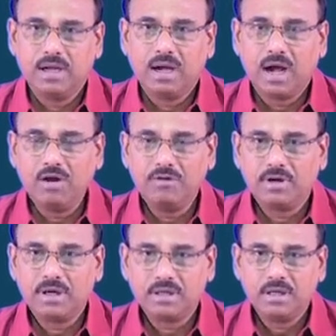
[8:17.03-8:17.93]

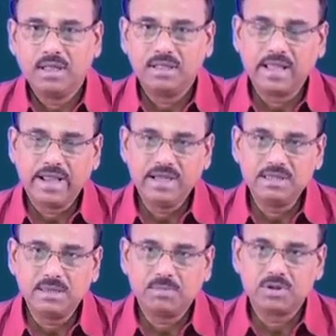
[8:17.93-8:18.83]
However, there
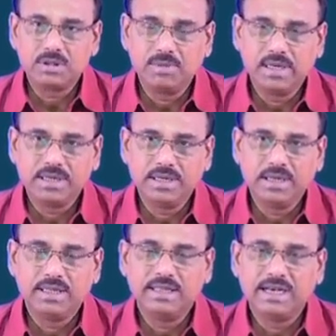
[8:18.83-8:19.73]
is a
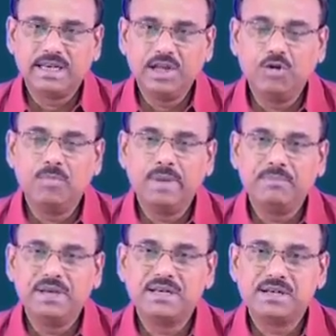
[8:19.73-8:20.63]
possibility that you may
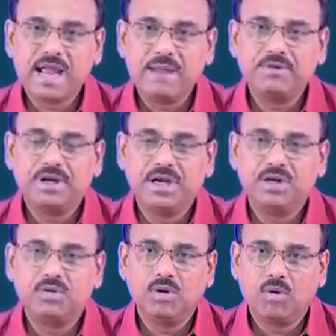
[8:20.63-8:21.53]
be trapped
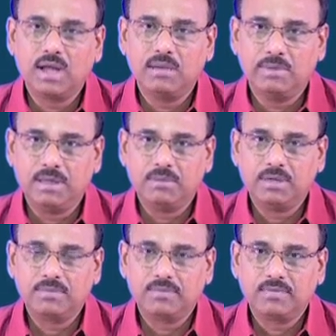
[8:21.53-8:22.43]
into local minima.
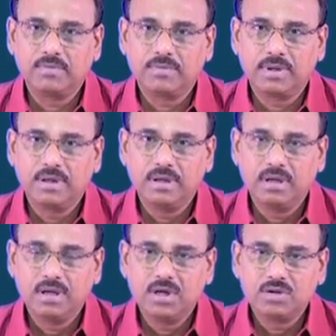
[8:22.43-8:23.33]

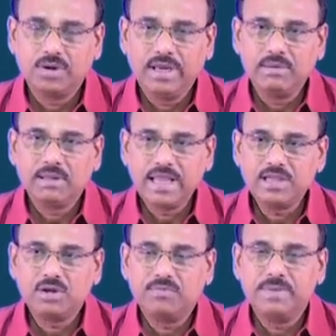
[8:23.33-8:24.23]
So, in
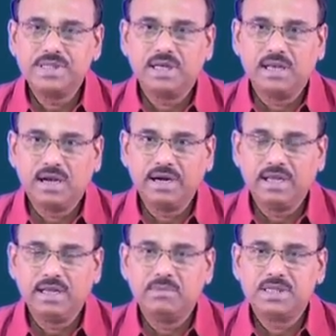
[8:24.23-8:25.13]
case of machine
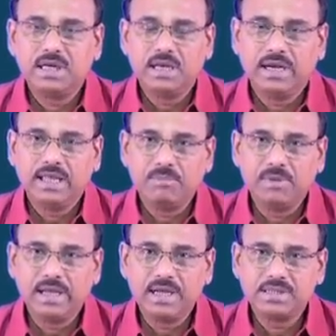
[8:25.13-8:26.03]
learning, in machine learning
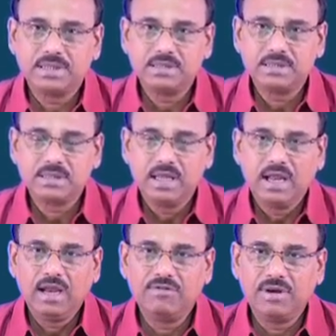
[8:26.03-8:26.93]
applications,
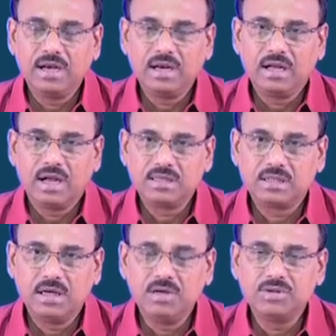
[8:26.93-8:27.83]
even a
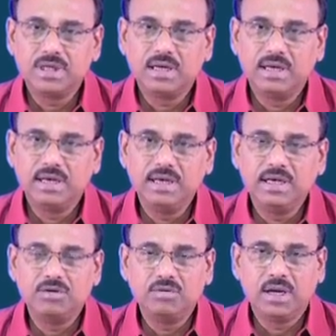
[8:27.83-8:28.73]
solution
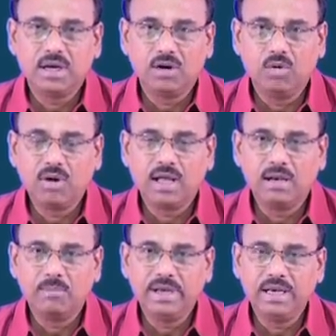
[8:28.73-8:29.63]
leading to a local
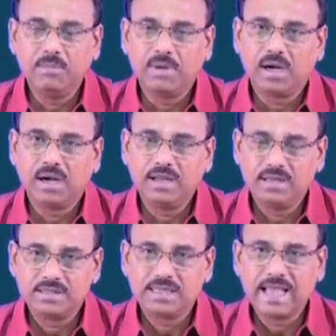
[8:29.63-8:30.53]
minima
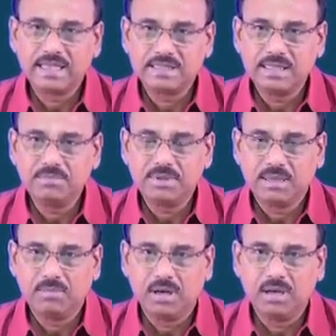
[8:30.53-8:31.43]
is
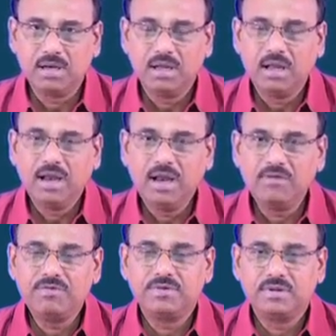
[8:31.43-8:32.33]
acceptable
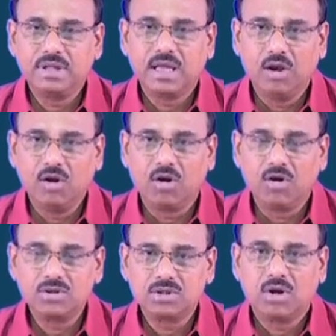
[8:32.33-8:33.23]
if the
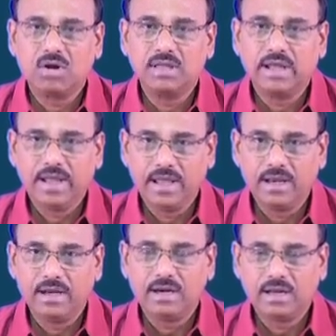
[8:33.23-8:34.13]
loss or the
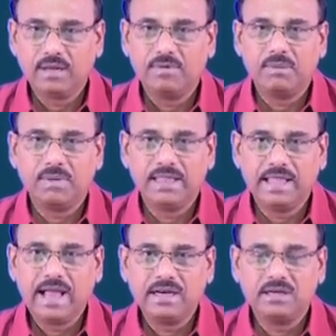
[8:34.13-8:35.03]
error given by
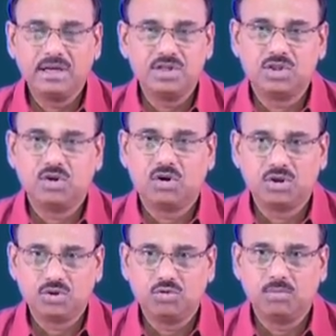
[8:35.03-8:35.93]
that is not
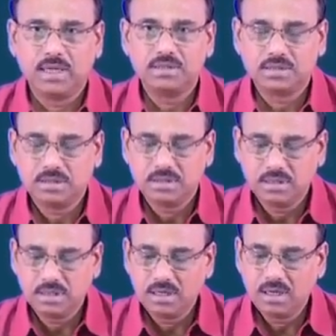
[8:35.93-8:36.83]
too much.
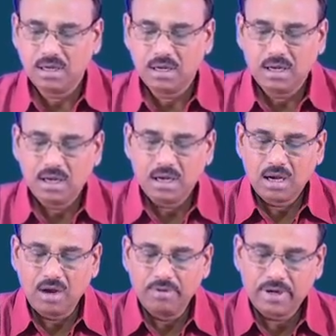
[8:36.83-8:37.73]

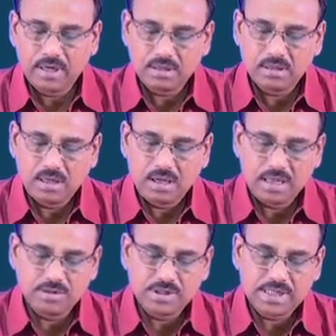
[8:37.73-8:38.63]
However,
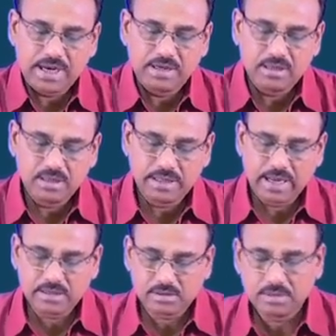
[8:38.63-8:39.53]
as we said
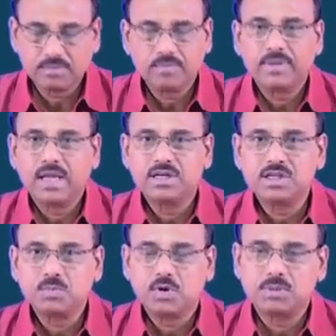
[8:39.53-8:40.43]
that it
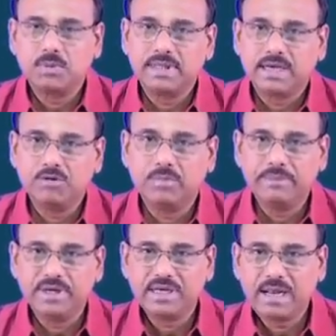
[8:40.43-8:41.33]
is possible that you may
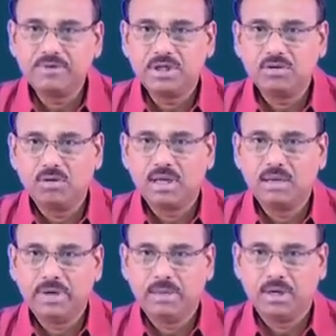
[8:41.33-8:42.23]
be trapped into local
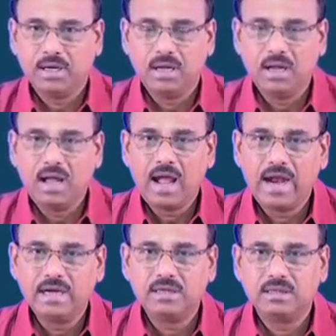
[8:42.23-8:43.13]
minima, and